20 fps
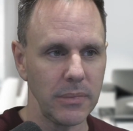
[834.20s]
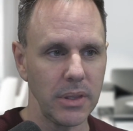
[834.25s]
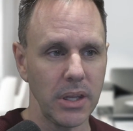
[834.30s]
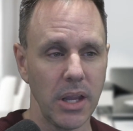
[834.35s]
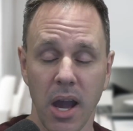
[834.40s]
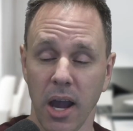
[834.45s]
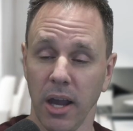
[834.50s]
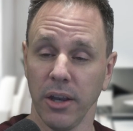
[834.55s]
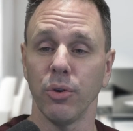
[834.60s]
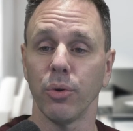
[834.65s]

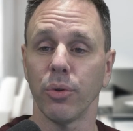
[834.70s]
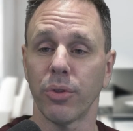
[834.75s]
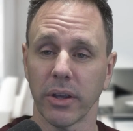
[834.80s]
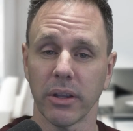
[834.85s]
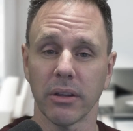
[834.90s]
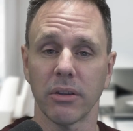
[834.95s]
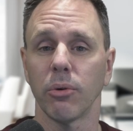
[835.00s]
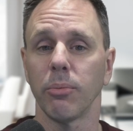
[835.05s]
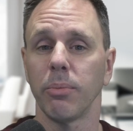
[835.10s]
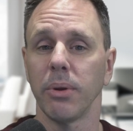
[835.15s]
I do
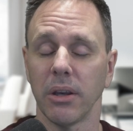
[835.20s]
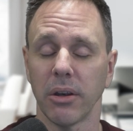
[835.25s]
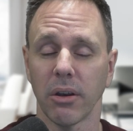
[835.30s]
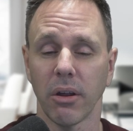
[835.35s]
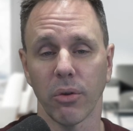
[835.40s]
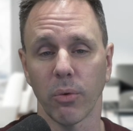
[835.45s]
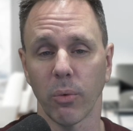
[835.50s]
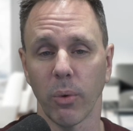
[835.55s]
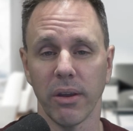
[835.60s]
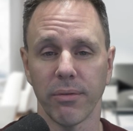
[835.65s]
think there'll be
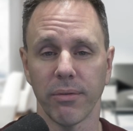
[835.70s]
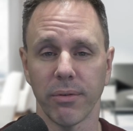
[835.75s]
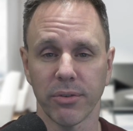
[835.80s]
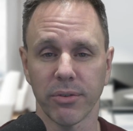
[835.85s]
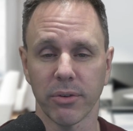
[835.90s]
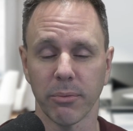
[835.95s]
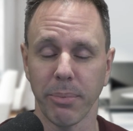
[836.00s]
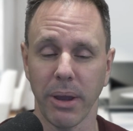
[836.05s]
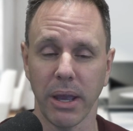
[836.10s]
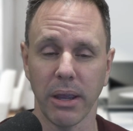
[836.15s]
another wave of
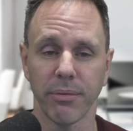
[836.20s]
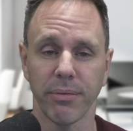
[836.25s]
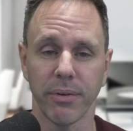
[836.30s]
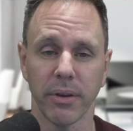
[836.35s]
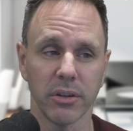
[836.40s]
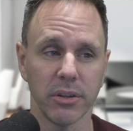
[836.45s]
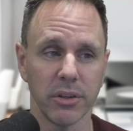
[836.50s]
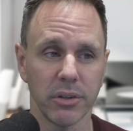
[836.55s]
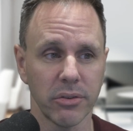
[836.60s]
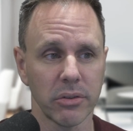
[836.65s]
some bank
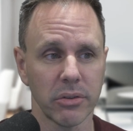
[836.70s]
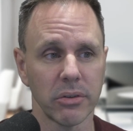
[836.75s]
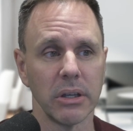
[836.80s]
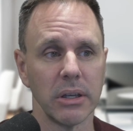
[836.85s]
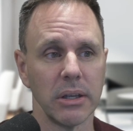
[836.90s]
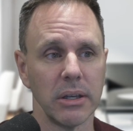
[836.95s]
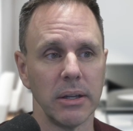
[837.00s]
failures,